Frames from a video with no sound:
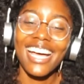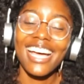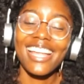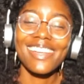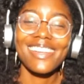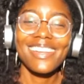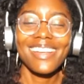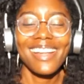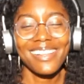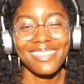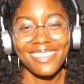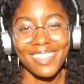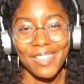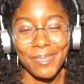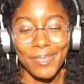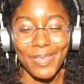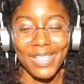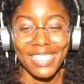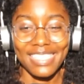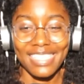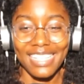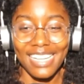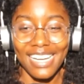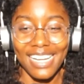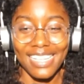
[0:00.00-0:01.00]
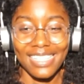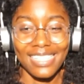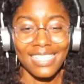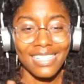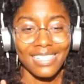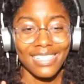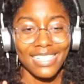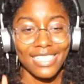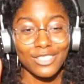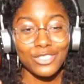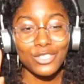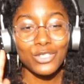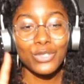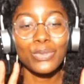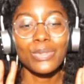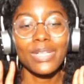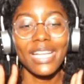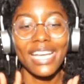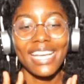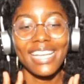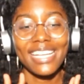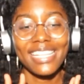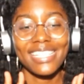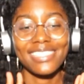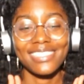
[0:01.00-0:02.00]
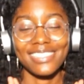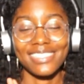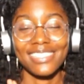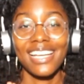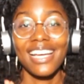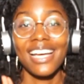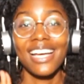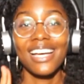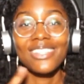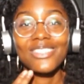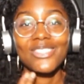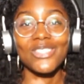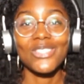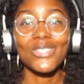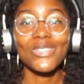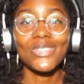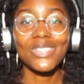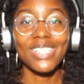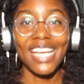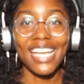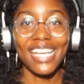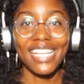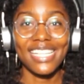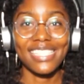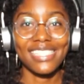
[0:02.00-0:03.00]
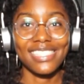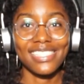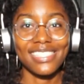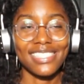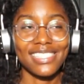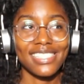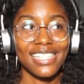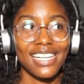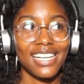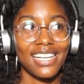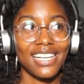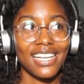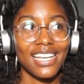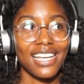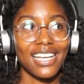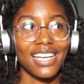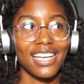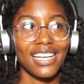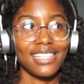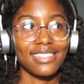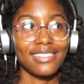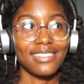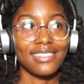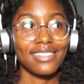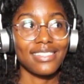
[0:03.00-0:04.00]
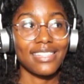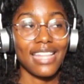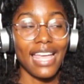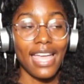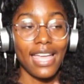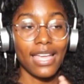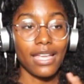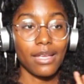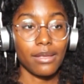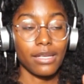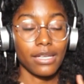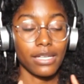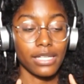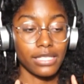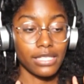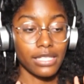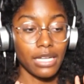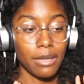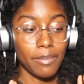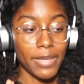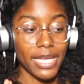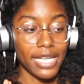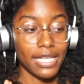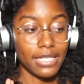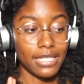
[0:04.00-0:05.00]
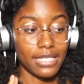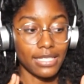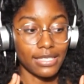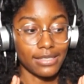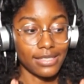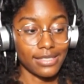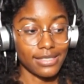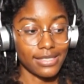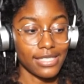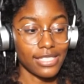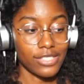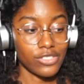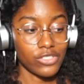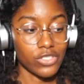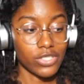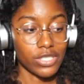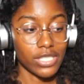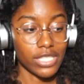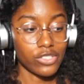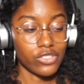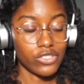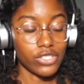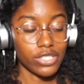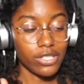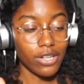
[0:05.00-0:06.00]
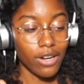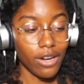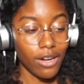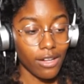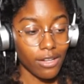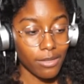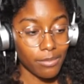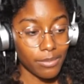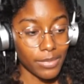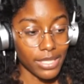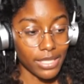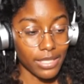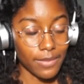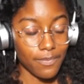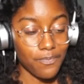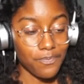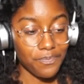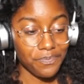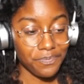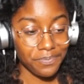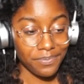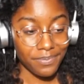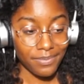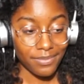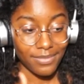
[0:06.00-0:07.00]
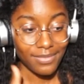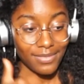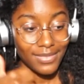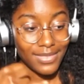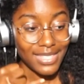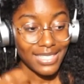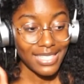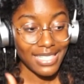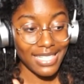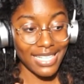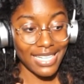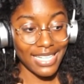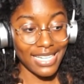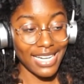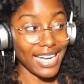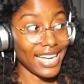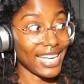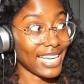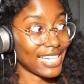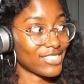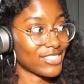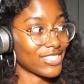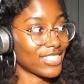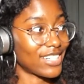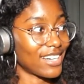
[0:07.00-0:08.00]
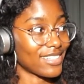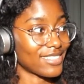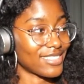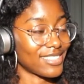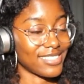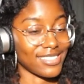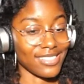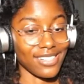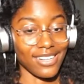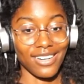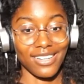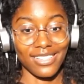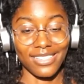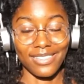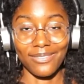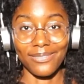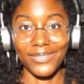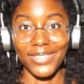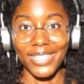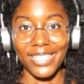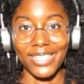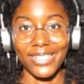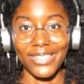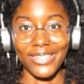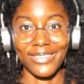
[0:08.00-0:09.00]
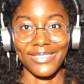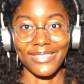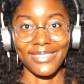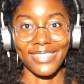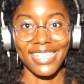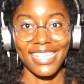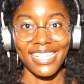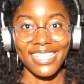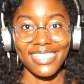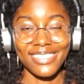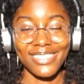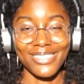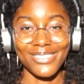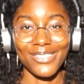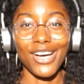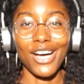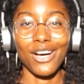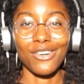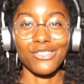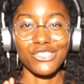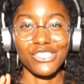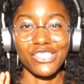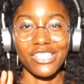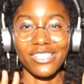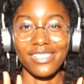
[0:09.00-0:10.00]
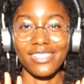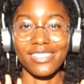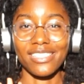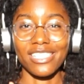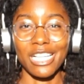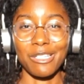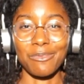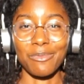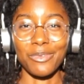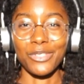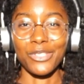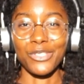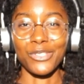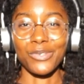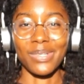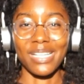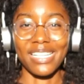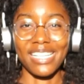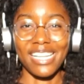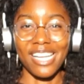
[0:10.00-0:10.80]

Nothing by God. Like two days, two days, they ended up making a decision, and she called me, and I actually got this on video, so I'll share this clip with you right